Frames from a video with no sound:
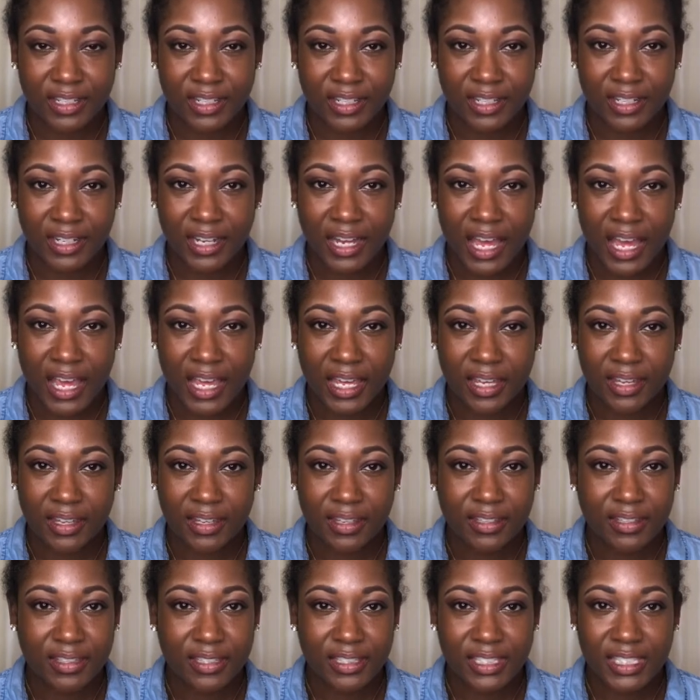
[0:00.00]
like
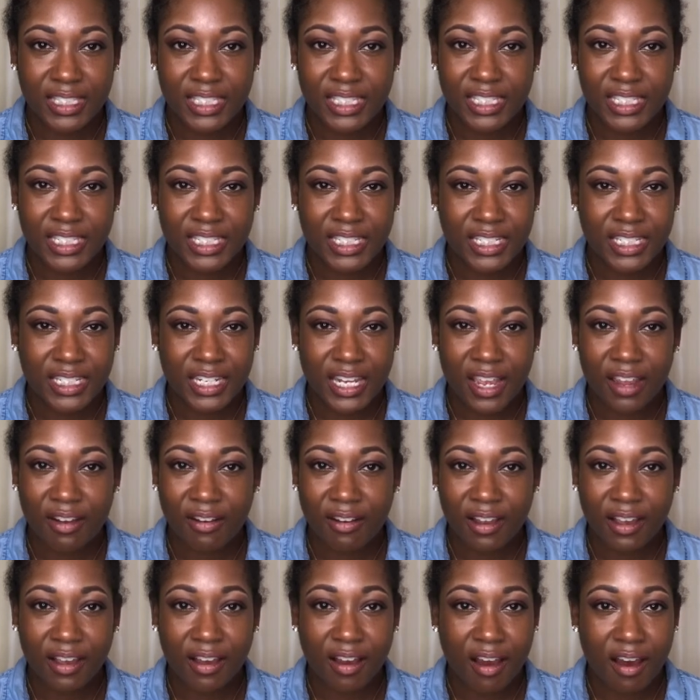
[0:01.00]

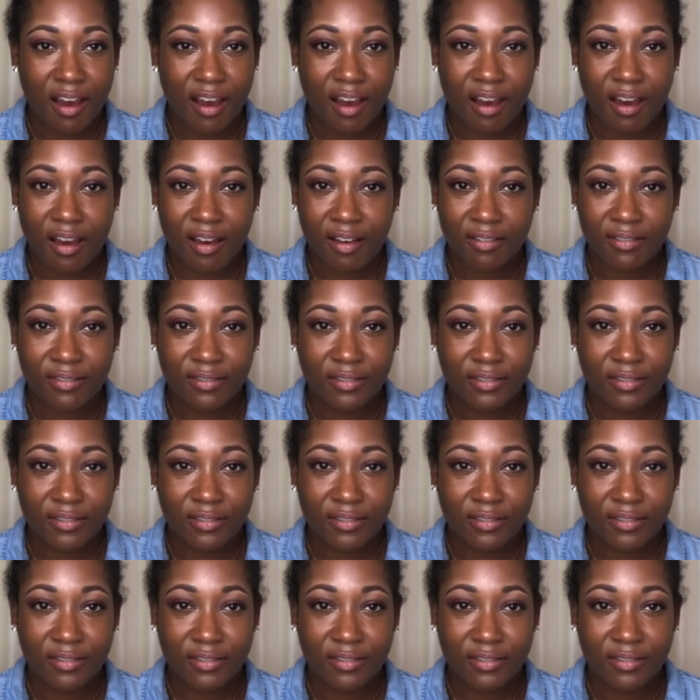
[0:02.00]
staring off